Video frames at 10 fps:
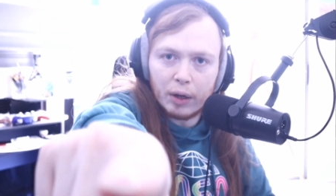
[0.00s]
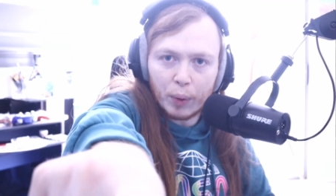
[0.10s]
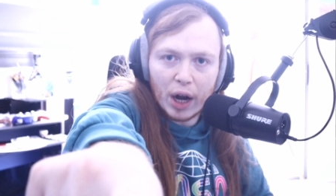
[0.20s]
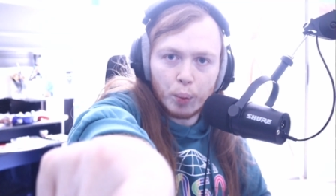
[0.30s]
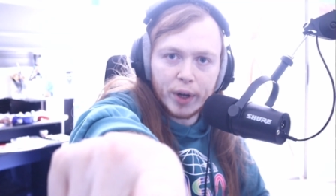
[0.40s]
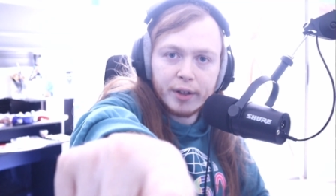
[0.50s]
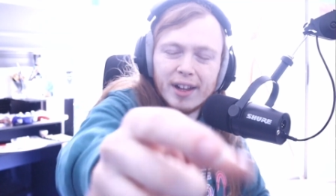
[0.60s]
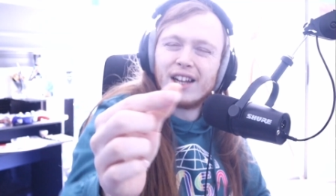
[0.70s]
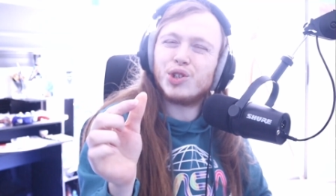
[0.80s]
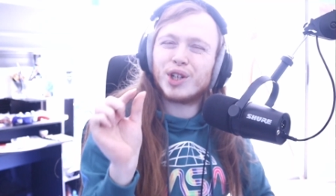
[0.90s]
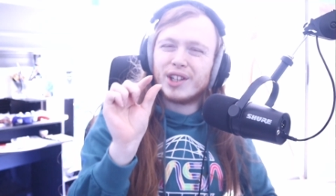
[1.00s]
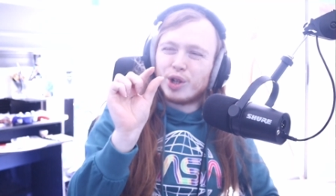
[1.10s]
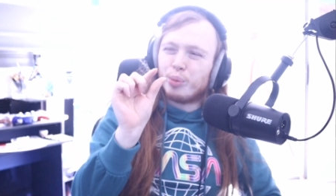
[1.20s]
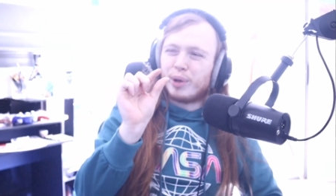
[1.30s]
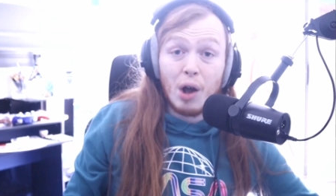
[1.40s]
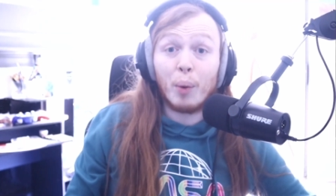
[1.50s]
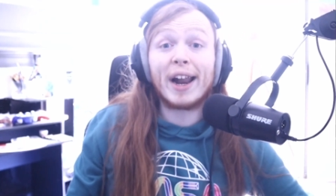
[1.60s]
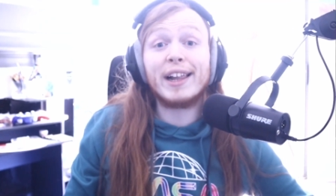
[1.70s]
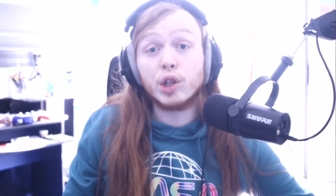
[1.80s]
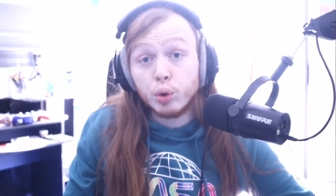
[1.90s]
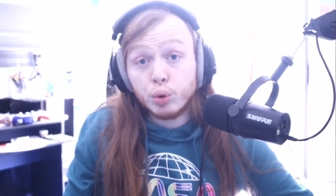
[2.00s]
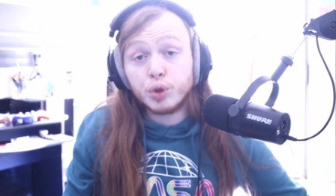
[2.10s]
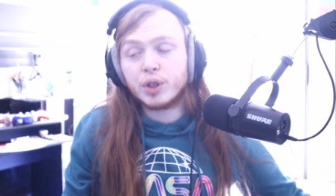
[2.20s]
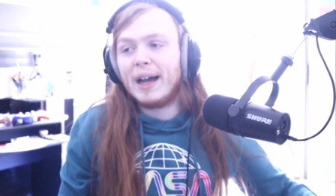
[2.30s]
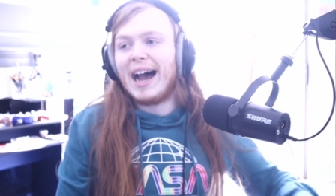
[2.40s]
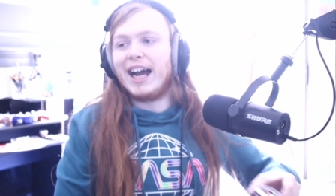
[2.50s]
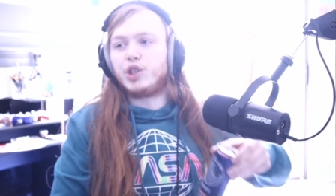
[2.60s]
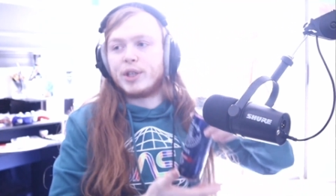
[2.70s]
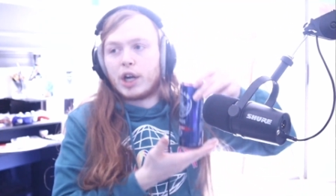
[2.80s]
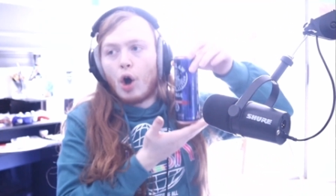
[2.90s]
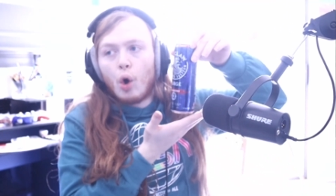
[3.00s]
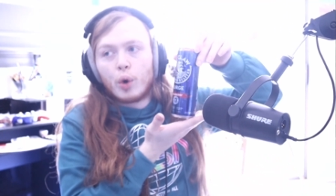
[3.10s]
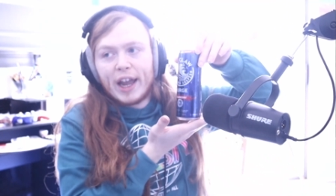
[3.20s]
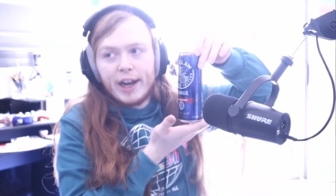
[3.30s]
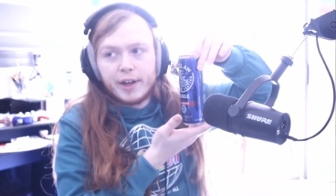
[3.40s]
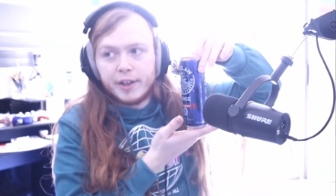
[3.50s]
when I win, I drink a little bit. When I lose, I drink a whole can of